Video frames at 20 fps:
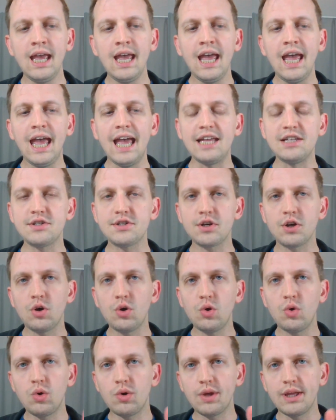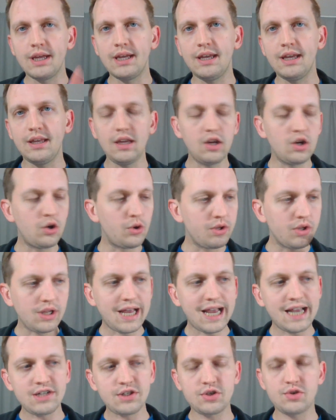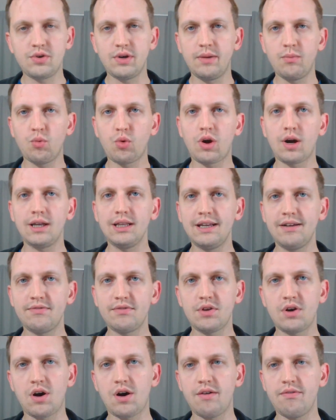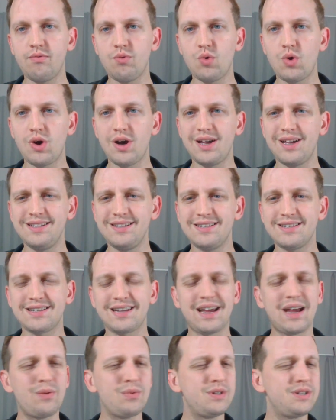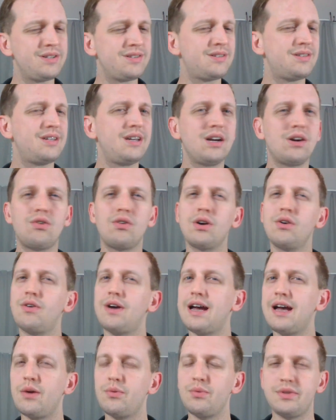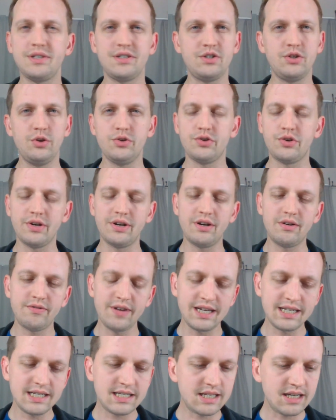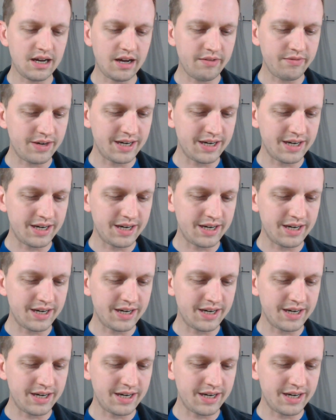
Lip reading: And so, in the last stream where I left off was I was tinkering around with this user interface stuff,